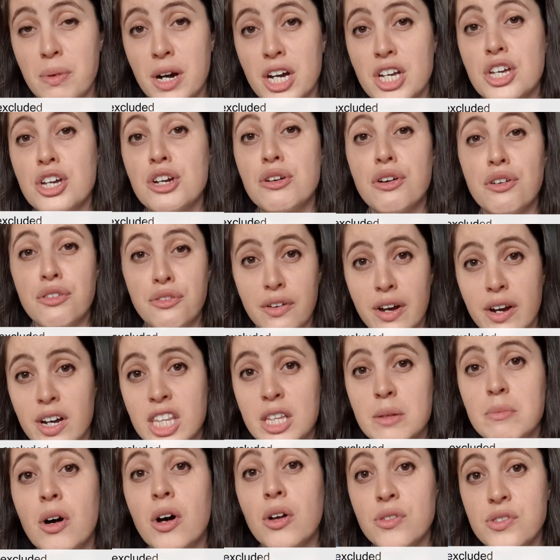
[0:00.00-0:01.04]
By you referring
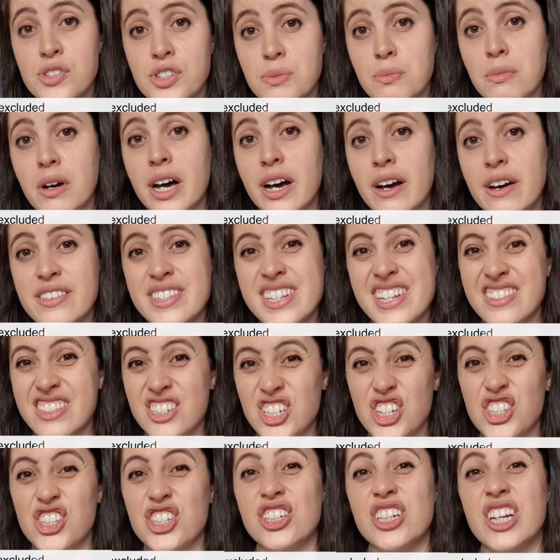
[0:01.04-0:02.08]
them on somewhere else, that's
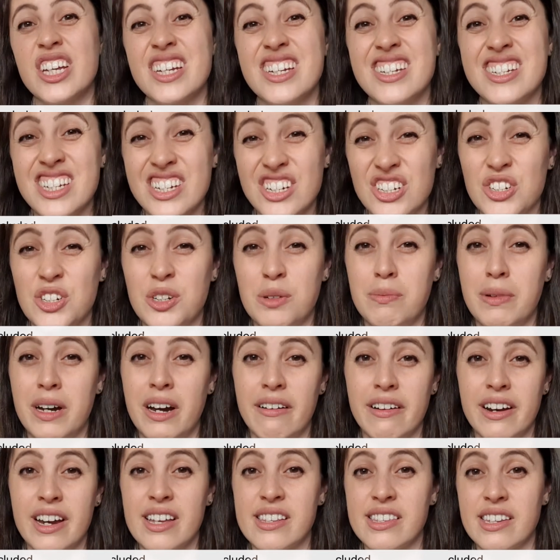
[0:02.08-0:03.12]
just an additional
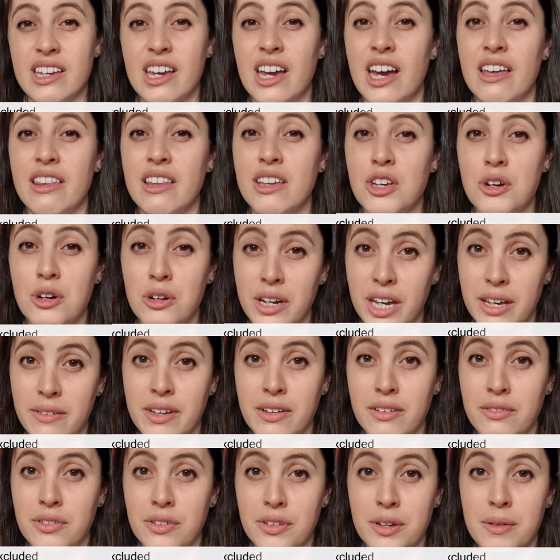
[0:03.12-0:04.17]
barrier to care that you're
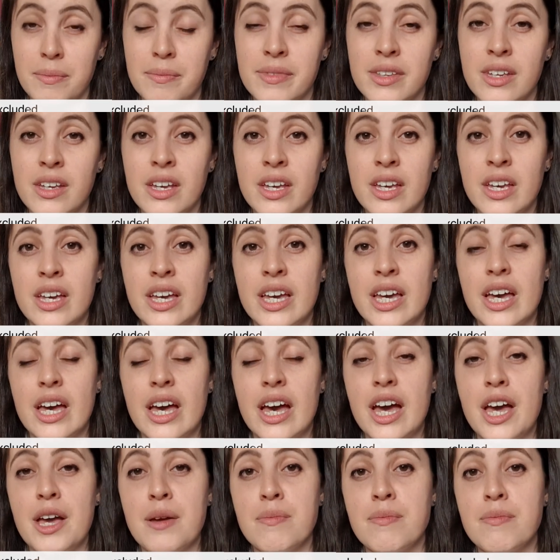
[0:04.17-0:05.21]
giving for them.
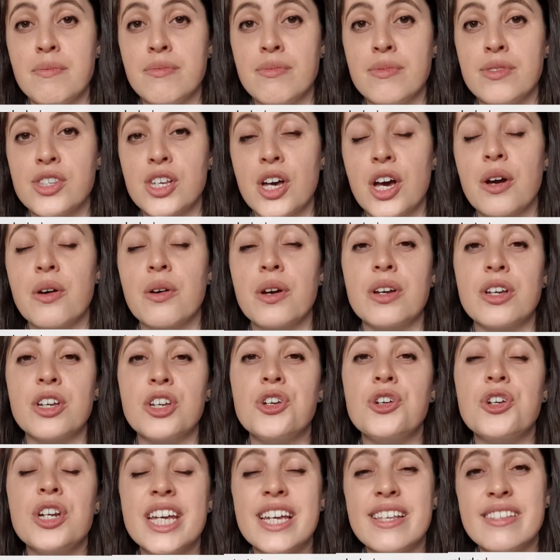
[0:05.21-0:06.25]
Um, so
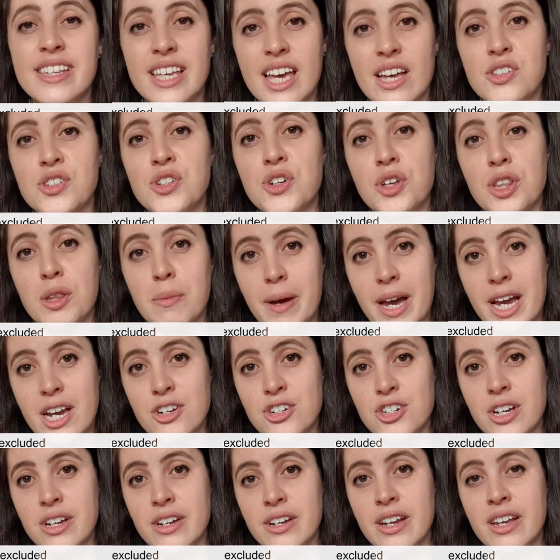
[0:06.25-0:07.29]
you need to get to know the
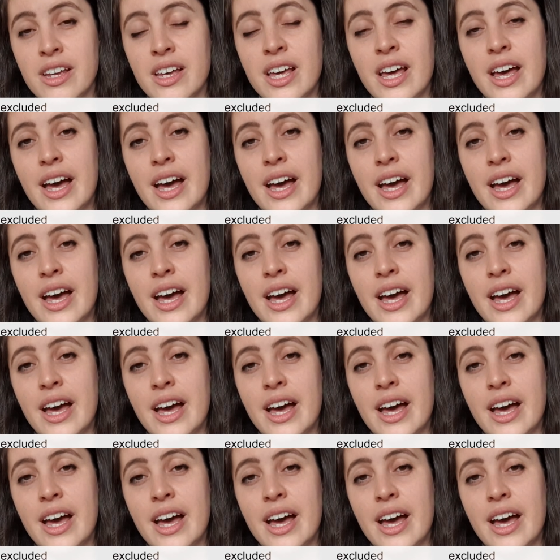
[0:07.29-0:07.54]
patient.